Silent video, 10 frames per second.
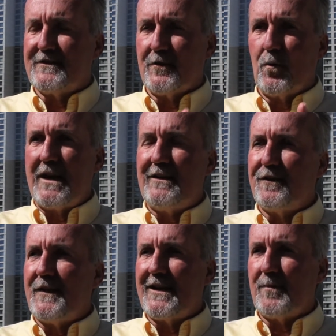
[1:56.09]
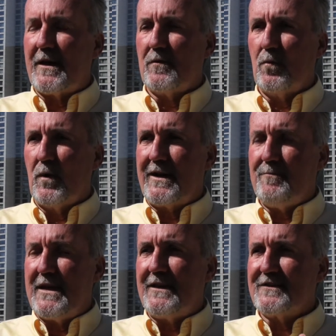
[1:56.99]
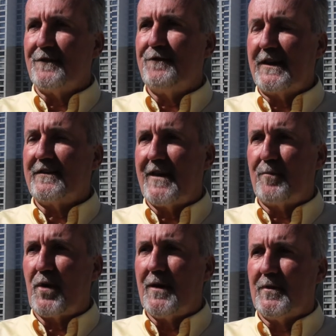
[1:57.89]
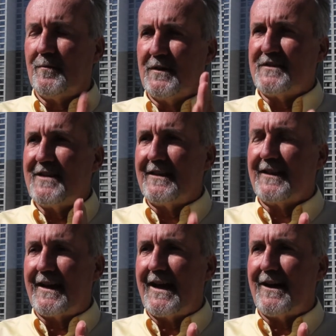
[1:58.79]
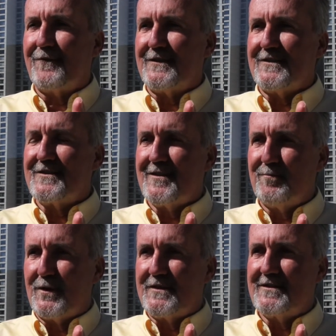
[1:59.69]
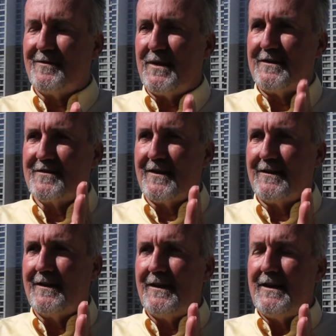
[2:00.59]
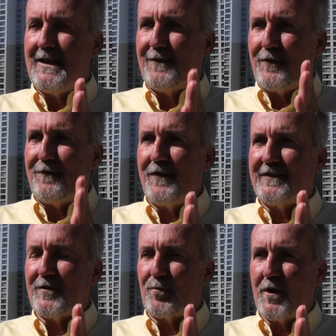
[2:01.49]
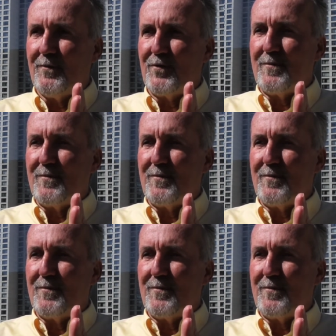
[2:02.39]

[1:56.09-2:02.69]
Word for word: so the way to think about what it means to fix that problem, let's take that half because it's simplest. It means that if we fix the problem, we